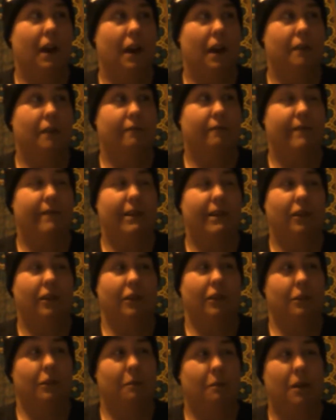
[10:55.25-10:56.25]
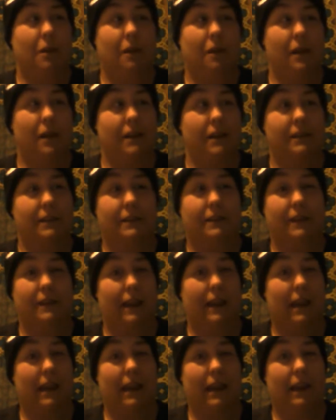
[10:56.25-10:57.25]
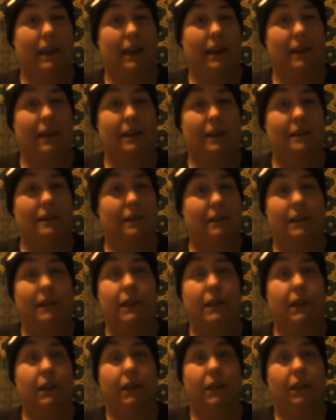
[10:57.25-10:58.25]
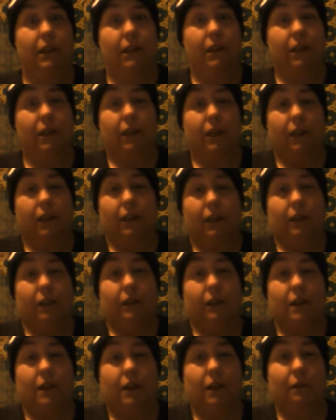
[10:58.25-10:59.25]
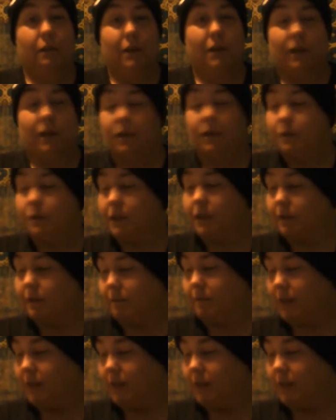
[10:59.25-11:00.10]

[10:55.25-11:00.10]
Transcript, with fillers: I made all this progress and I don't want to lose it.